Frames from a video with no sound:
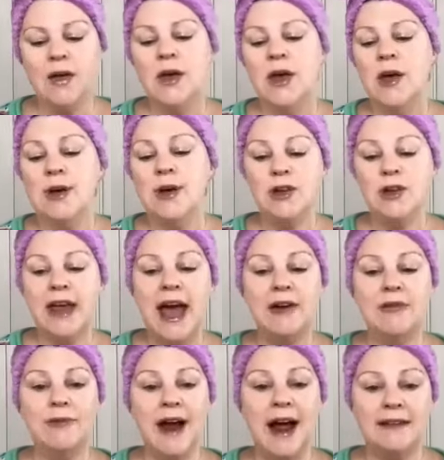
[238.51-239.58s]
but you can
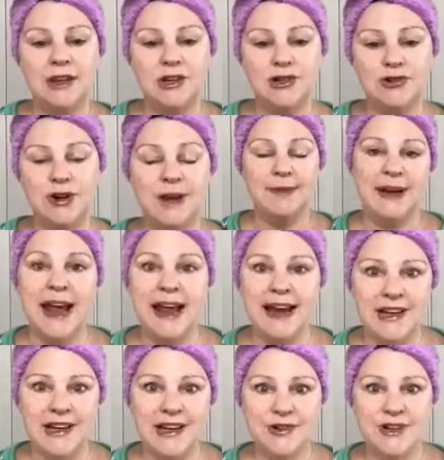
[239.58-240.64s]
run the treatment
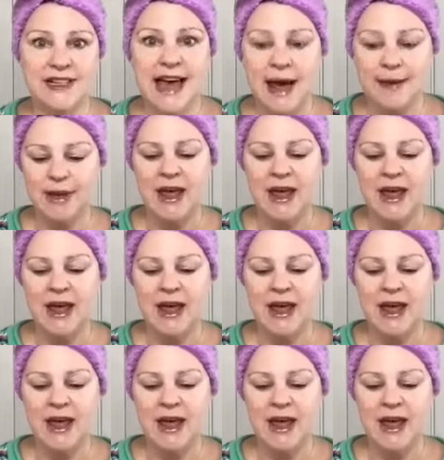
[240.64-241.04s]
under a tap,